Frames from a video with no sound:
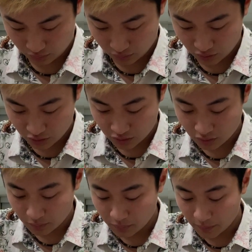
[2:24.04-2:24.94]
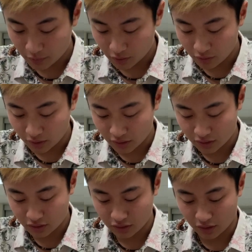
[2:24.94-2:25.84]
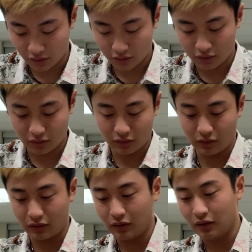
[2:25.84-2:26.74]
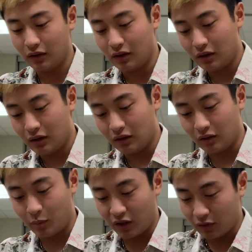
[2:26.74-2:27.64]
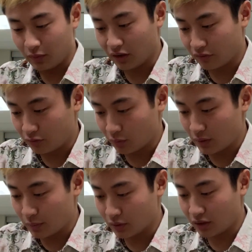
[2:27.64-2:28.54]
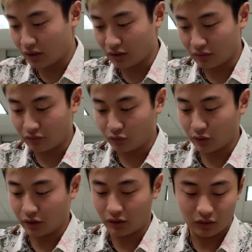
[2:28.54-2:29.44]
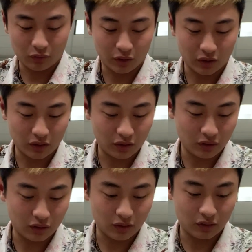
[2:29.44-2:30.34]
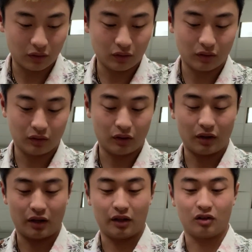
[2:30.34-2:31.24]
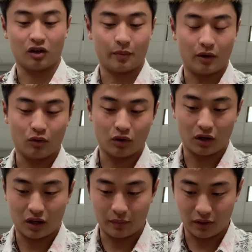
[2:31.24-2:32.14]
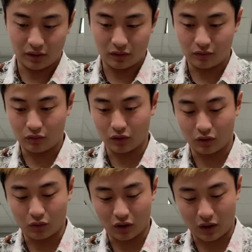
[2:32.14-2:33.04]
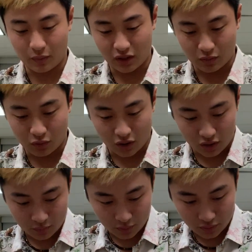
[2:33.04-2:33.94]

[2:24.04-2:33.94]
This paper crane is like the epitome of what people think of when I talk about origami, or origami is brought up.